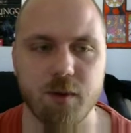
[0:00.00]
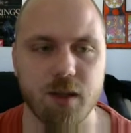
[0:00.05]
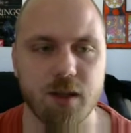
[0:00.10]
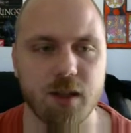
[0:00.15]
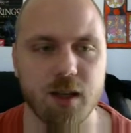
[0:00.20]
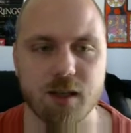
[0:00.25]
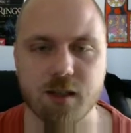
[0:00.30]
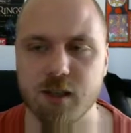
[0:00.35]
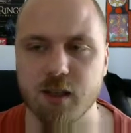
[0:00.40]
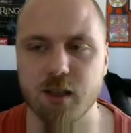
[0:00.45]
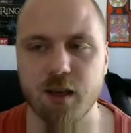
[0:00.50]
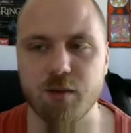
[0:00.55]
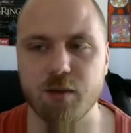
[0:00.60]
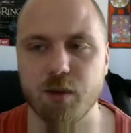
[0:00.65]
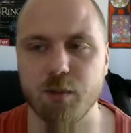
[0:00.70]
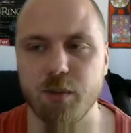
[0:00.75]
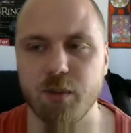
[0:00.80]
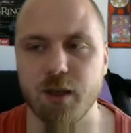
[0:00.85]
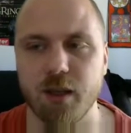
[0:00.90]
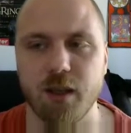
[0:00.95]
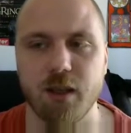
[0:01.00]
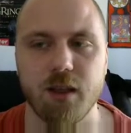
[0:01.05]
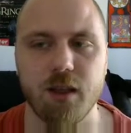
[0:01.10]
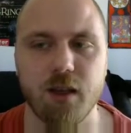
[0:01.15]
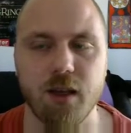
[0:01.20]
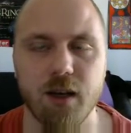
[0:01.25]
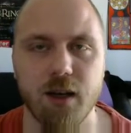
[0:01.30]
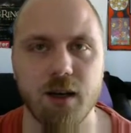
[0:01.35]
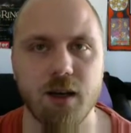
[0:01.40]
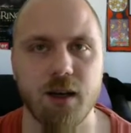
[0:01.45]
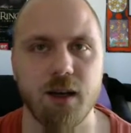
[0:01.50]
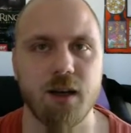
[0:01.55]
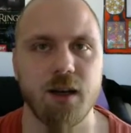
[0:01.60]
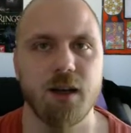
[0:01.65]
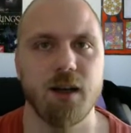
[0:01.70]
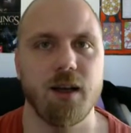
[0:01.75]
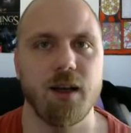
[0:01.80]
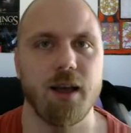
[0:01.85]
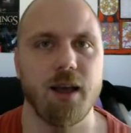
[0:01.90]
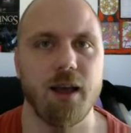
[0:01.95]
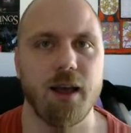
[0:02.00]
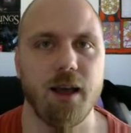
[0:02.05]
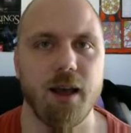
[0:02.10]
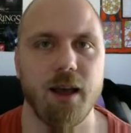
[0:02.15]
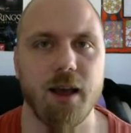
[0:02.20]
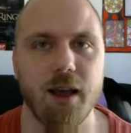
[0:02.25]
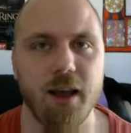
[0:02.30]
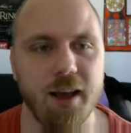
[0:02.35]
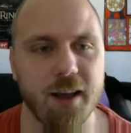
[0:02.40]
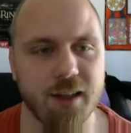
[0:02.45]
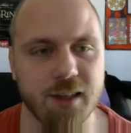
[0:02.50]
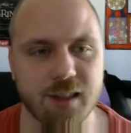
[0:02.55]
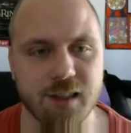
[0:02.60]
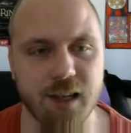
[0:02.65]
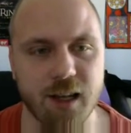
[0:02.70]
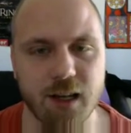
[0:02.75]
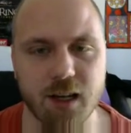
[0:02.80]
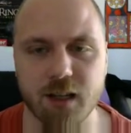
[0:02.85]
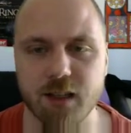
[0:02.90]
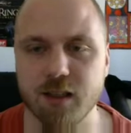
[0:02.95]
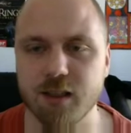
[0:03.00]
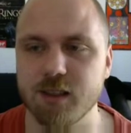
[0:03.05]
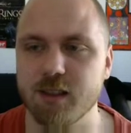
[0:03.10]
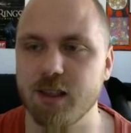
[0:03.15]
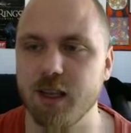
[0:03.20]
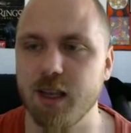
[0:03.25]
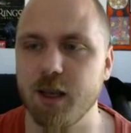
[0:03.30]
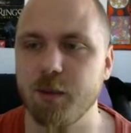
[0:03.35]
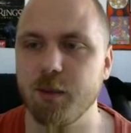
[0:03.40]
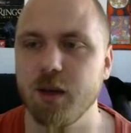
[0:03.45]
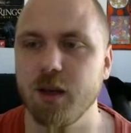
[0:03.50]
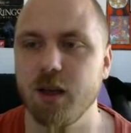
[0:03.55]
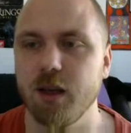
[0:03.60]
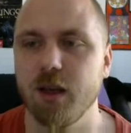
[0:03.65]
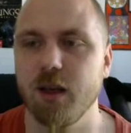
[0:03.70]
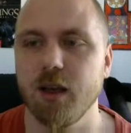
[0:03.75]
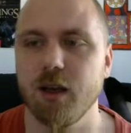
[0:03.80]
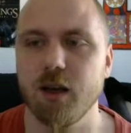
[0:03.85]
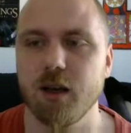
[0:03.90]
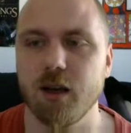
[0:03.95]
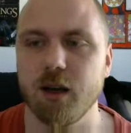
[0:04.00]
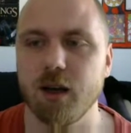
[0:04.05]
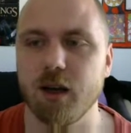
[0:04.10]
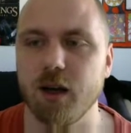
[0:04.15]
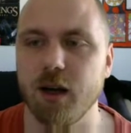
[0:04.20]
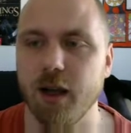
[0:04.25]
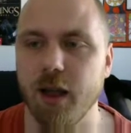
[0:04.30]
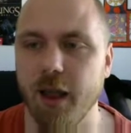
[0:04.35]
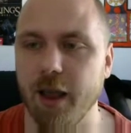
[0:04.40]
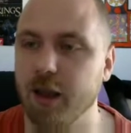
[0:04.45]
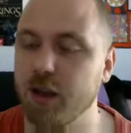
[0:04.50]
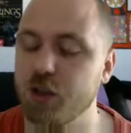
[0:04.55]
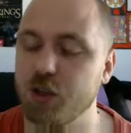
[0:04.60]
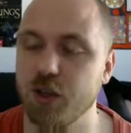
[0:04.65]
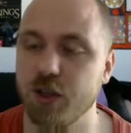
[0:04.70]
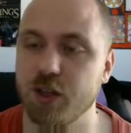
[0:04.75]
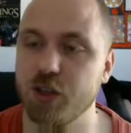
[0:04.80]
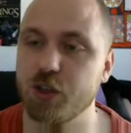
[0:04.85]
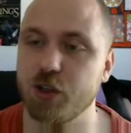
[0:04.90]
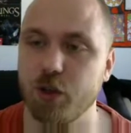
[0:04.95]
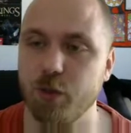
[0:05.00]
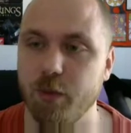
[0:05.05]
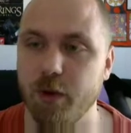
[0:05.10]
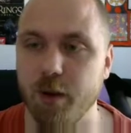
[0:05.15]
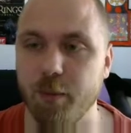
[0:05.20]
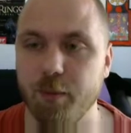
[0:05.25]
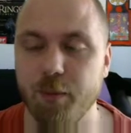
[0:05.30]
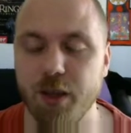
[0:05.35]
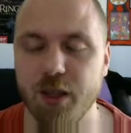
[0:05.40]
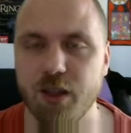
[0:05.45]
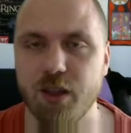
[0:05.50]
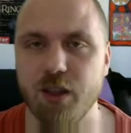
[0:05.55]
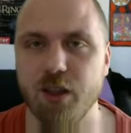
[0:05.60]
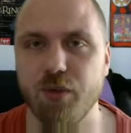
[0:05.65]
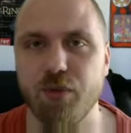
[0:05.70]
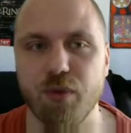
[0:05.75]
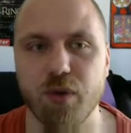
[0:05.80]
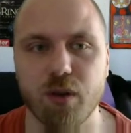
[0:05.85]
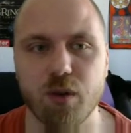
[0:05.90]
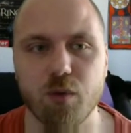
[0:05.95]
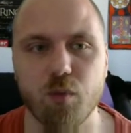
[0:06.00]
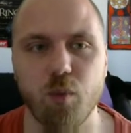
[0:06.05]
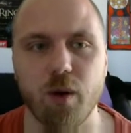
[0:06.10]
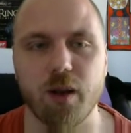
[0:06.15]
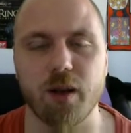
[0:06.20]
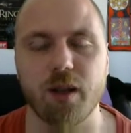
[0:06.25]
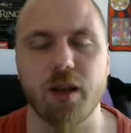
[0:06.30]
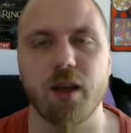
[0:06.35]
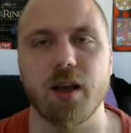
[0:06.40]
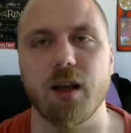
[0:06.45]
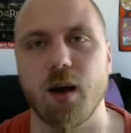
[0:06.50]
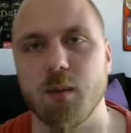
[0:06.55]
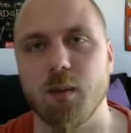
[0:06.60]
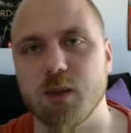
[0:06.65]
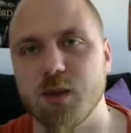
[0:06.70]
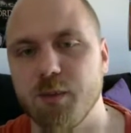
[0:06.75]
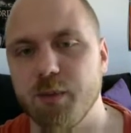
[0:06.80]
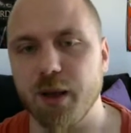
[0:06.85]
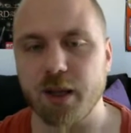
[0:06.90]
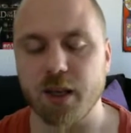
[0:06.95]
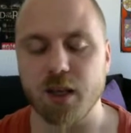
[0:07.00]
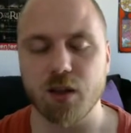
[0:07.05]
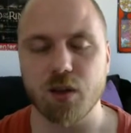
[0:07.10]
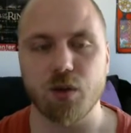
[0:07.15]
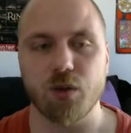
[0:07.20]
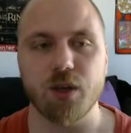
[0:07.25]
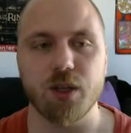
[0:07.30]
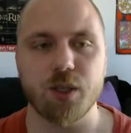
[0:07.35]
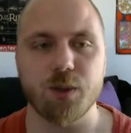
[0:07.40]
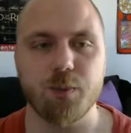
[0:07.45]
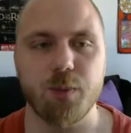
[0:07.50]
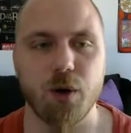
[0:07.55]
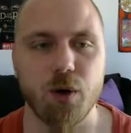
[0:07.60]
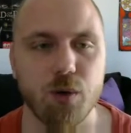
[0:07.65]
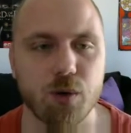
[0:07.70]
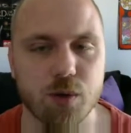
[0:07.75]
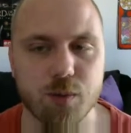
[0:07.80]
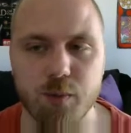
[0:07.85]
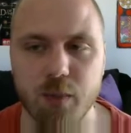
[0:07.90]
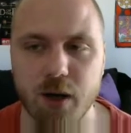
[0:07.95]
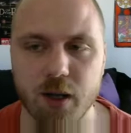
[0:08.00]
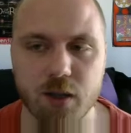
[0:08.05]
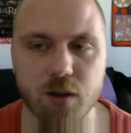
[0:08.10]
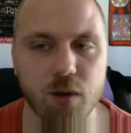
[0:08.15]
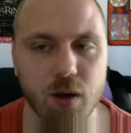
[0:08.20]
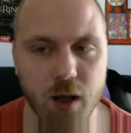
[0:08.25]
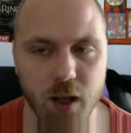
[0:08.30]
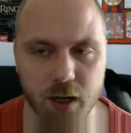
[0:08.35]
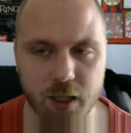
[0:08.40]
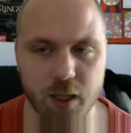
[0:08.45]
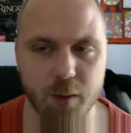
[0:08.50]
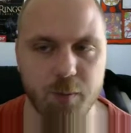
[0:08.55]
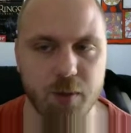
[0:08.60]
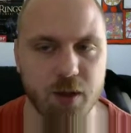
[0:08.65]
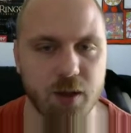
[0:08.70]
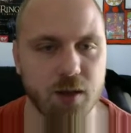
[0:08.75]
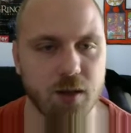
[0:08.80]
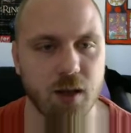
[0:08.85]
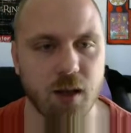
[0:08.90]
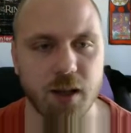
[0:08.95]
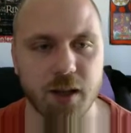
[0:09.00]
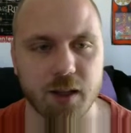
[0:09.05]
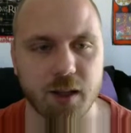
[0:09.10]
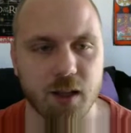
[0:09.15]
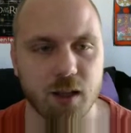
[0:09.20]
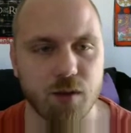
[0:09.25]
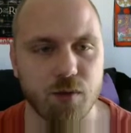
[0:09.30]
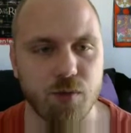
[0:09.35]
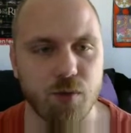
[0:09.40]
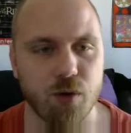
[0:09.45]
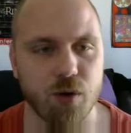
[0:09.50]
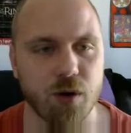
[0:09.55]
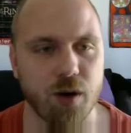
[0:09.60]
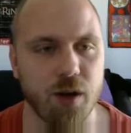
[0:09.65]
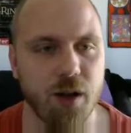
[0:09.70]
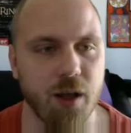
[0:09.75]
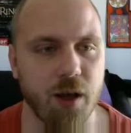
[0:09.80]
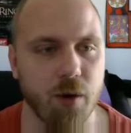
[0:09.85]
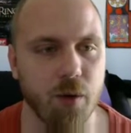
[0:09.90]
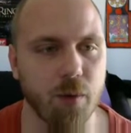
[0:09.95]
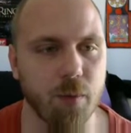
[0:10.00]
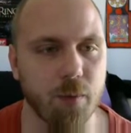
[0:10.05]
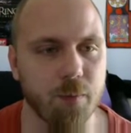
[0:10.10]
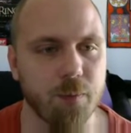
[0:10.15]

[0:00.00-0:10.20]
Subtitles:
It doesn't have to be exactly the same. Actually, it should be a bit different when he comes back into his pose, but I'll keep it like that for now.